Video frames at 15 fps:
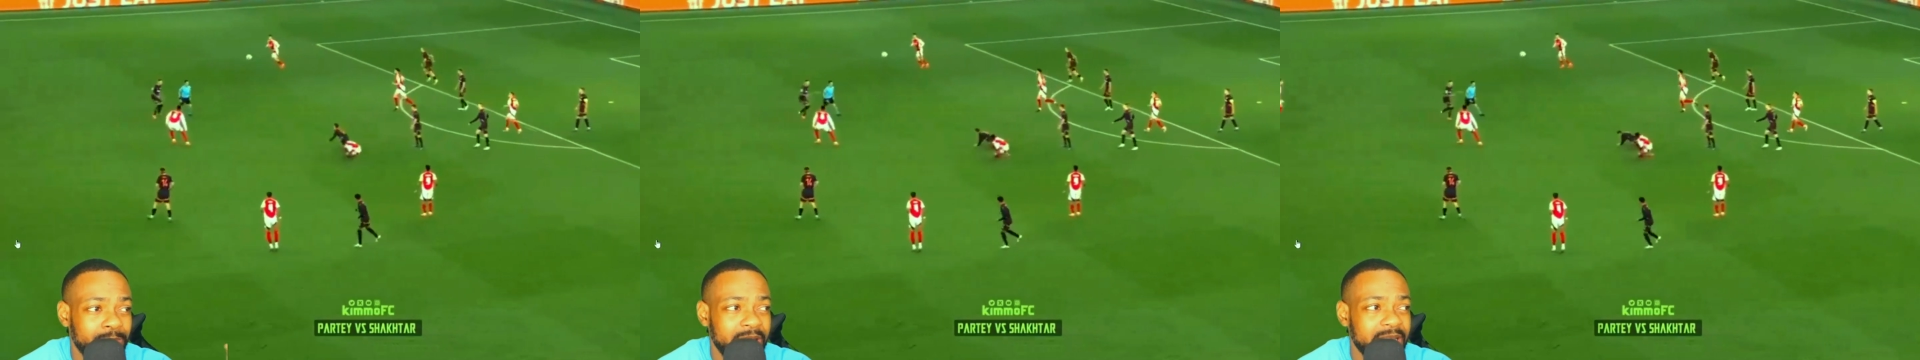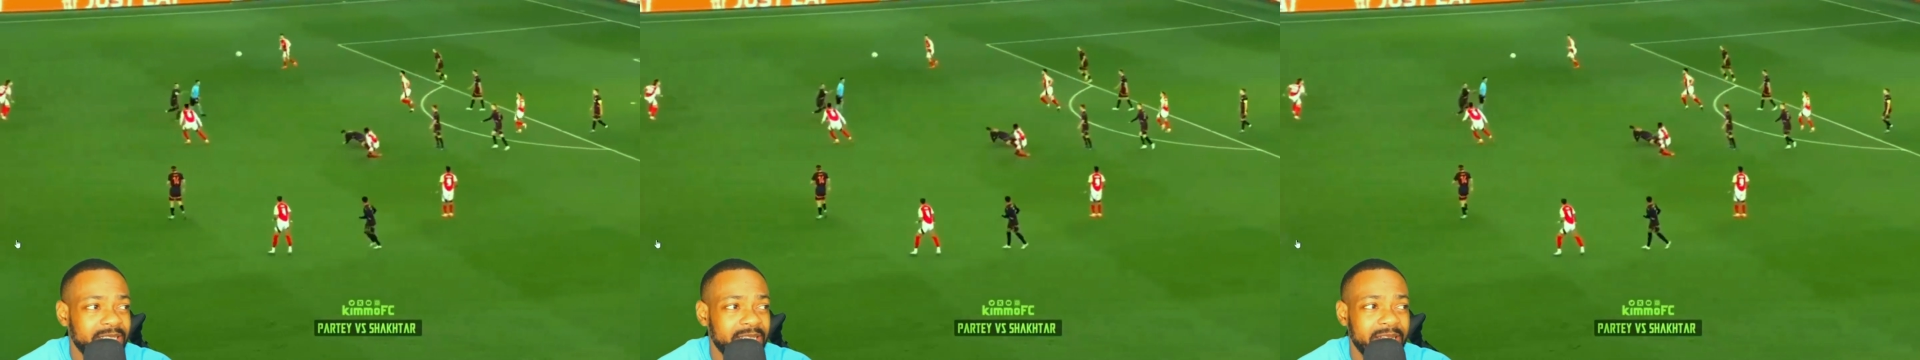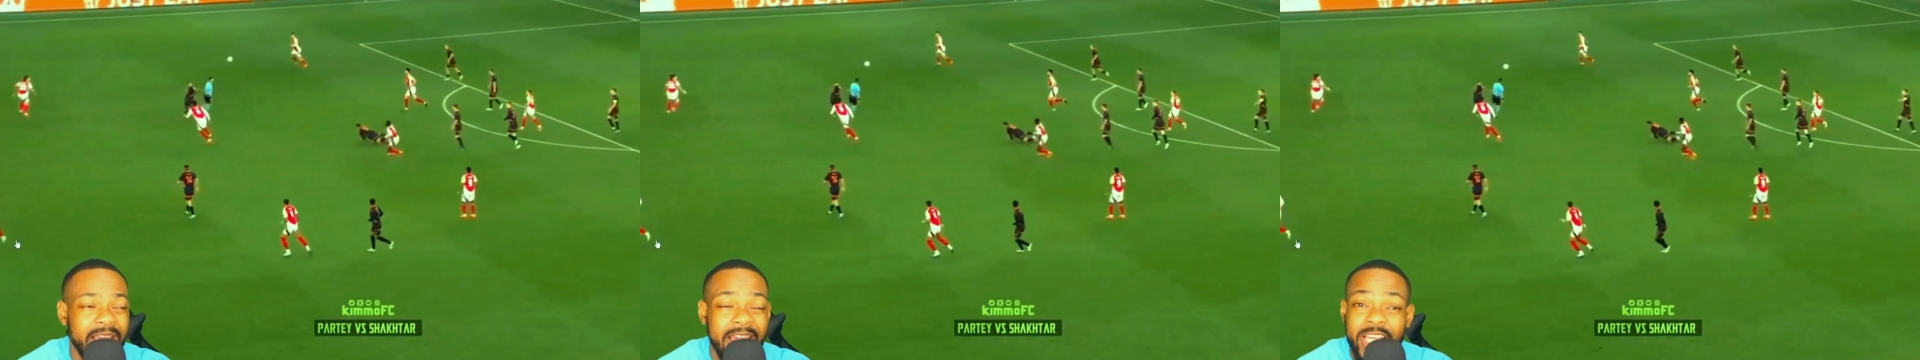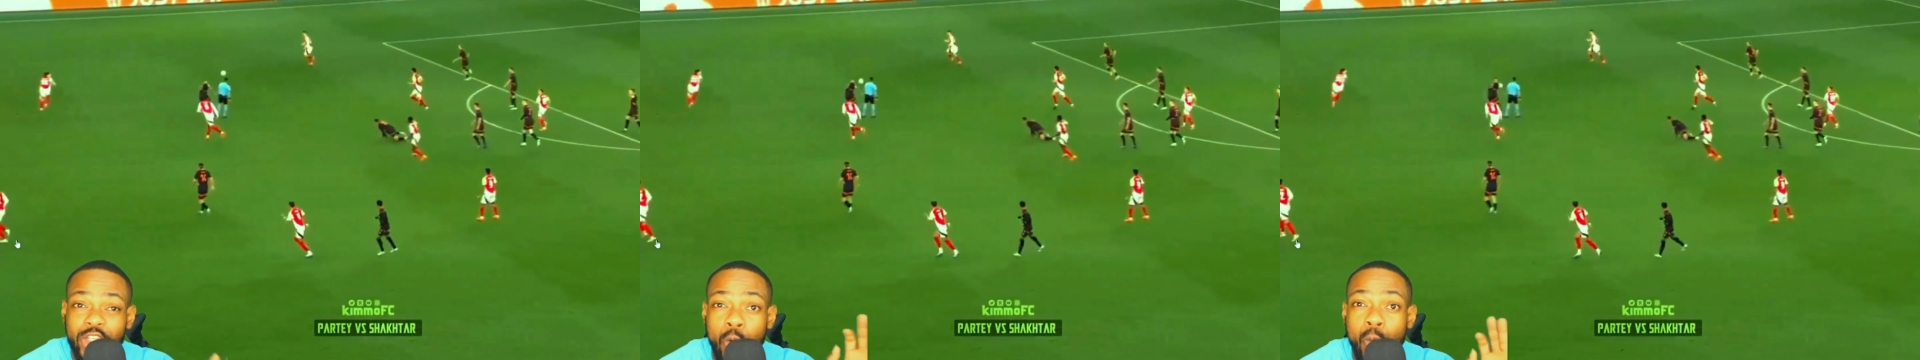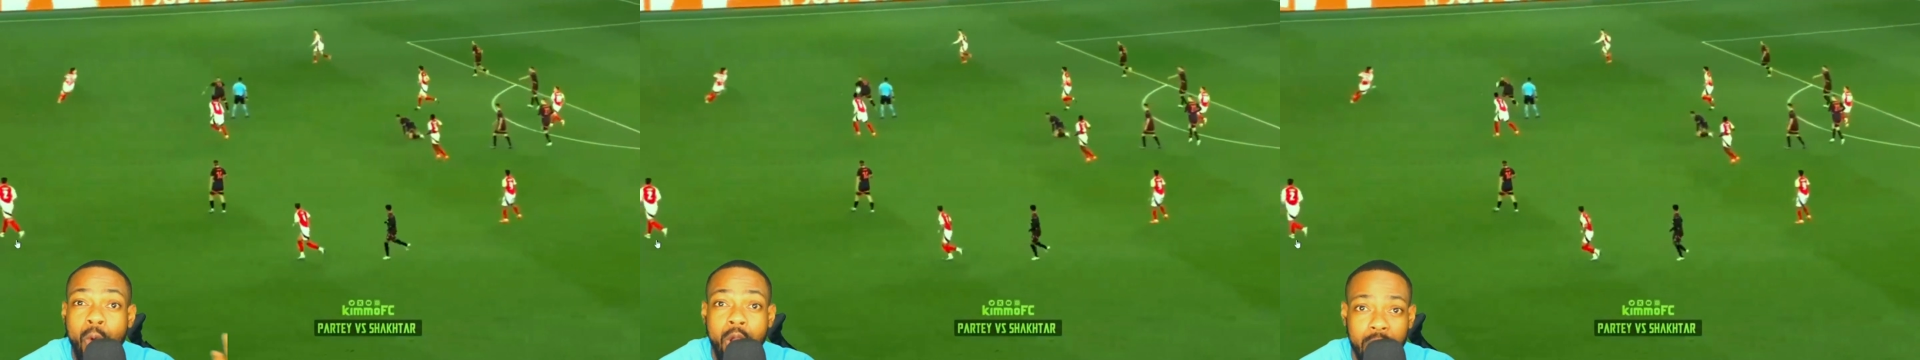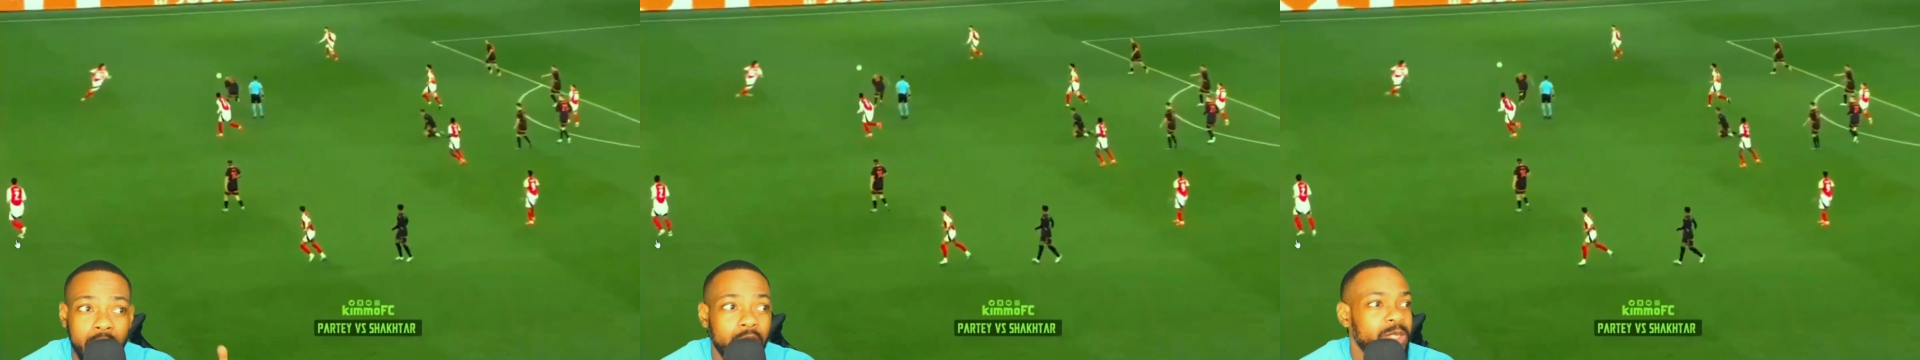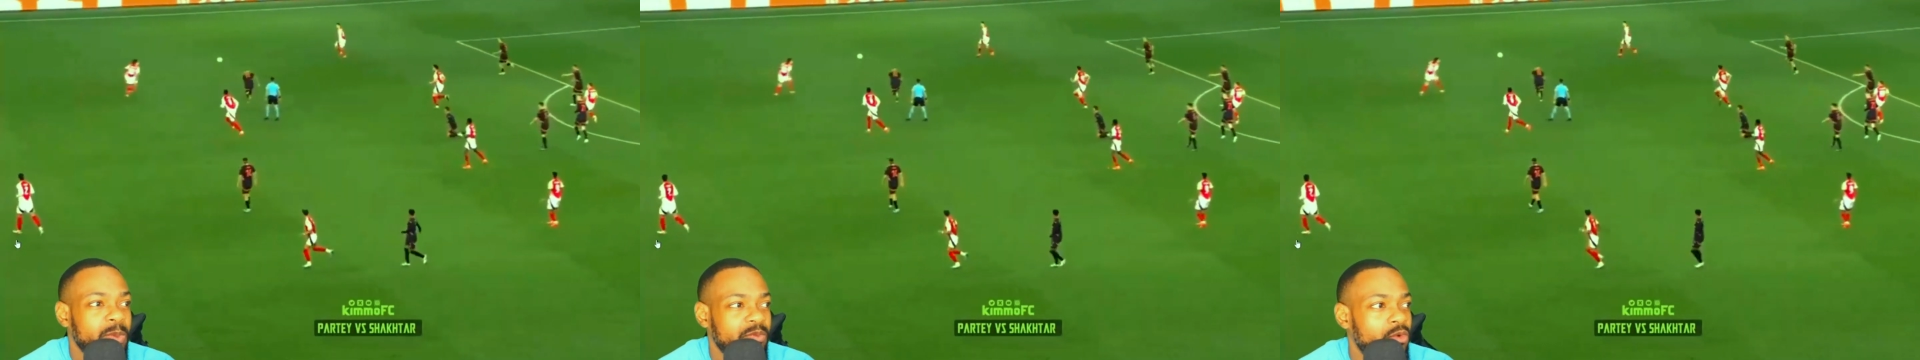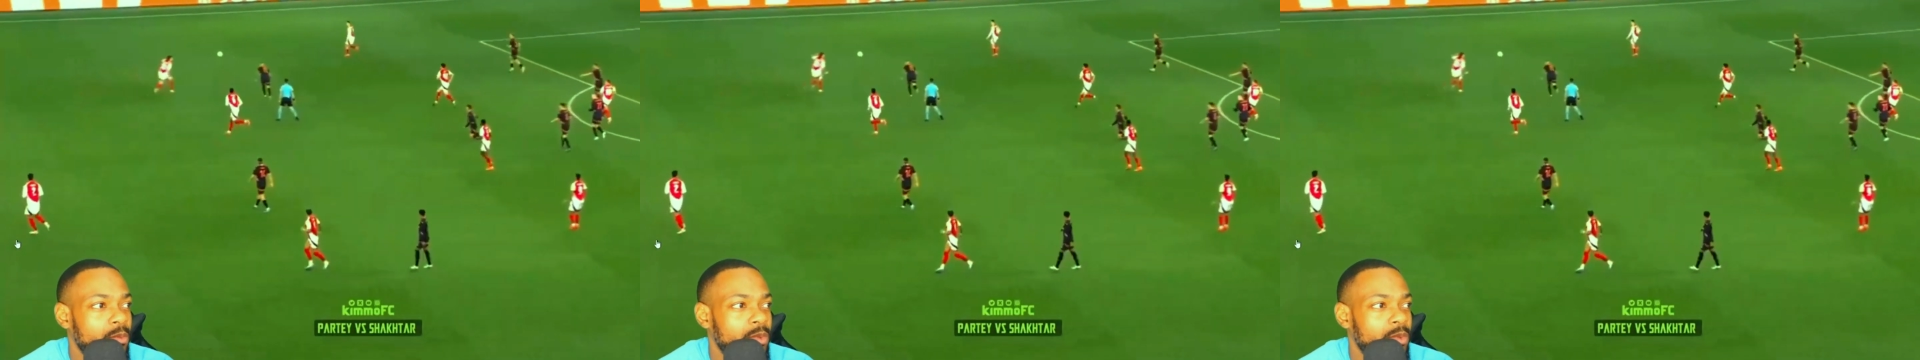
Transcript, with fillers: Partey plays in is a world class